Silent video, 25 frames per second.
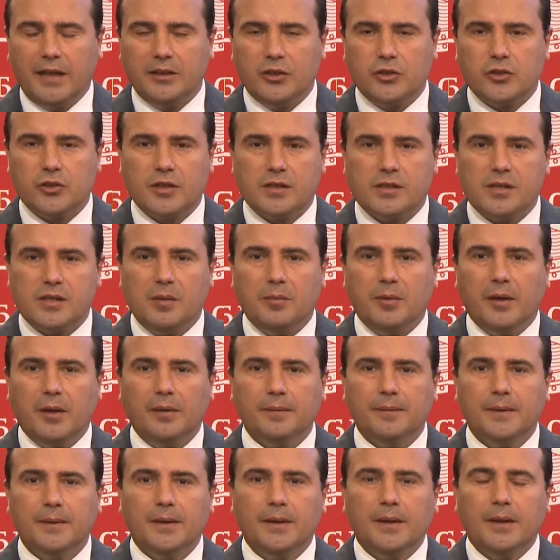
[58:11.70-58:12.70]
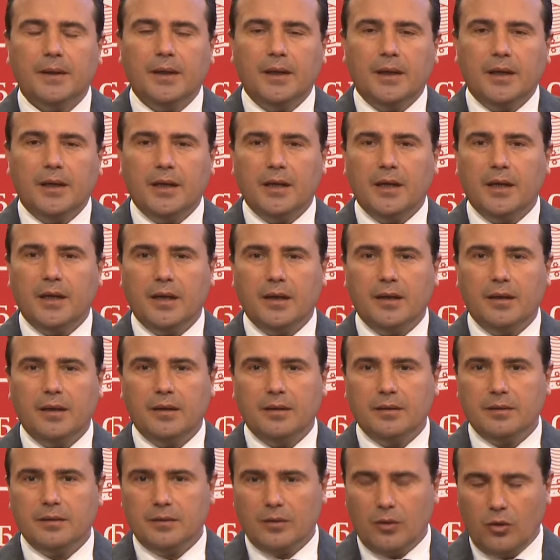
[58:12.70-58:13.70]
Turks, will be
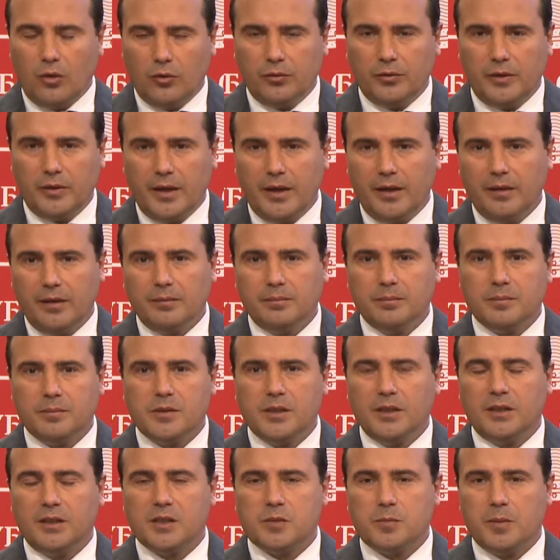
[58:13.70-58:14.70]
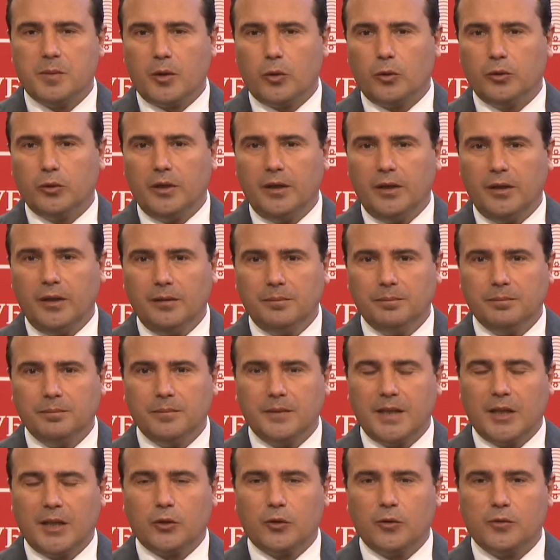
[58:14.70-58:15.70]
ready to
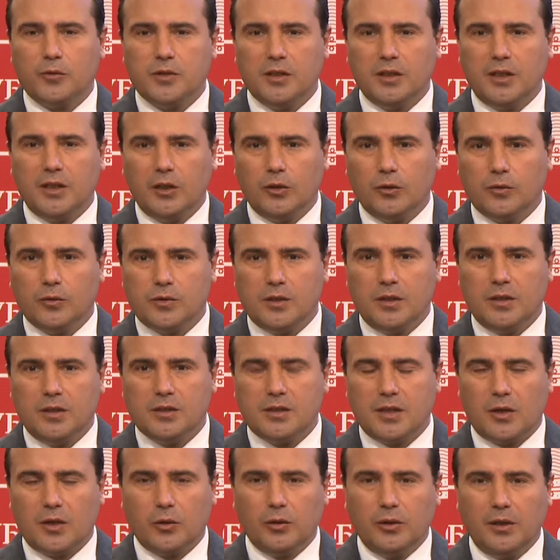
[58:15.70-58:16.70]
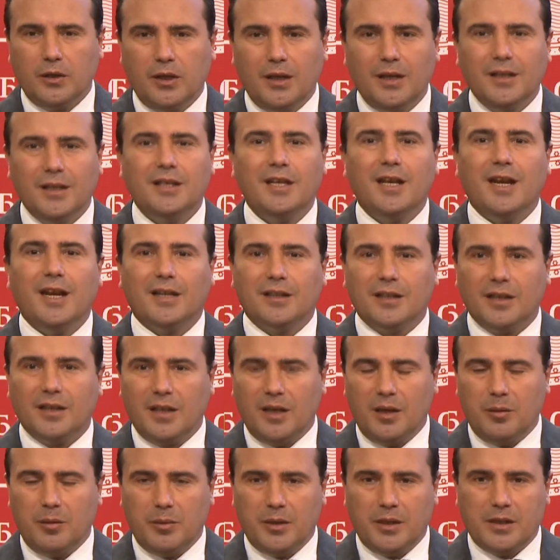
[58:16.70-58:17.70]
elect a non-Macedonian
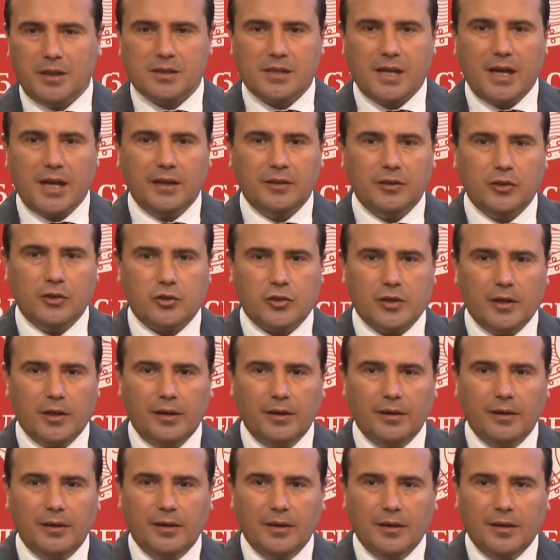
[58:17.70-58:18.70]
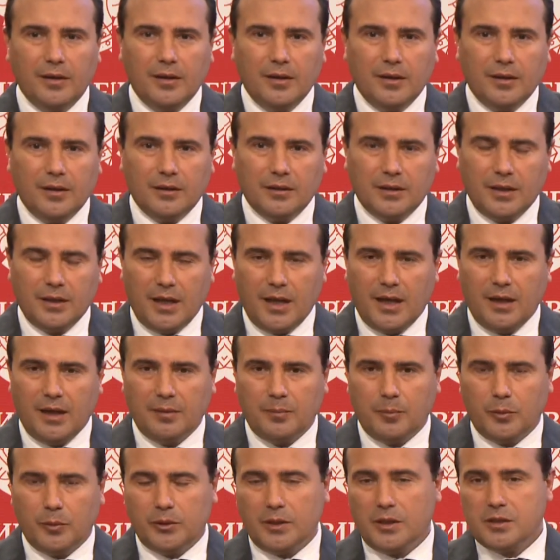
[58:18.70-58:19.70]
to be our prime minister.
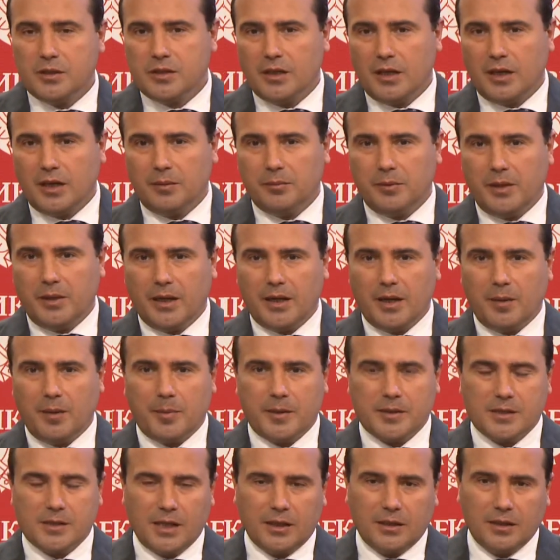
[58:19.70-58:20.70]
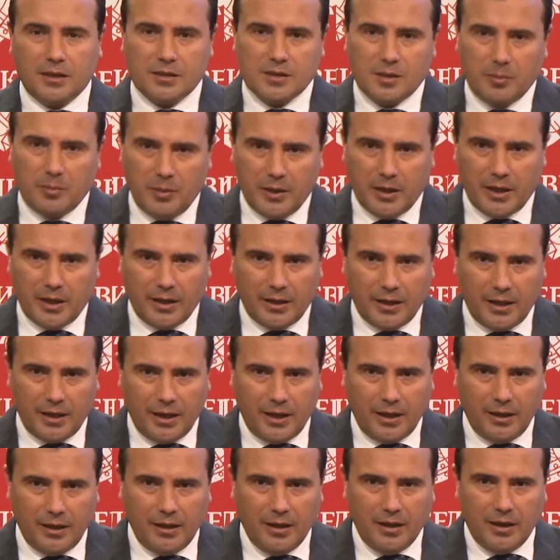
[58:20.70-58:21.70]
Our
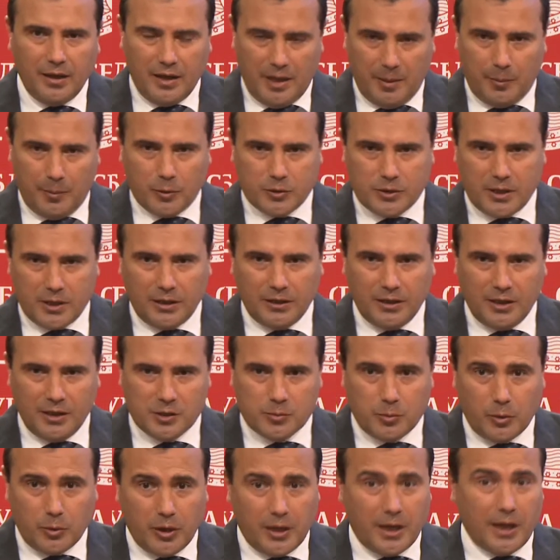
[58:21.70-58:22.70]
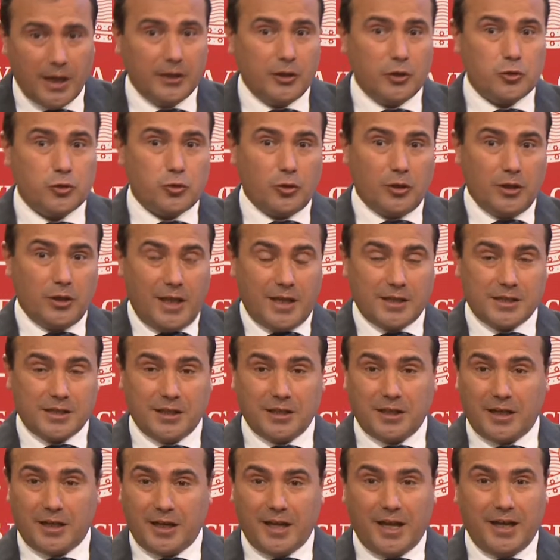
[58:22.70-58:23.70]
future is
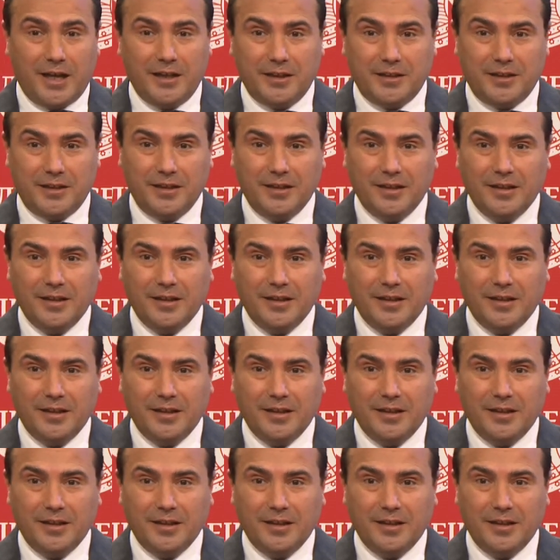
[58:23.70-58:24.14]
joined.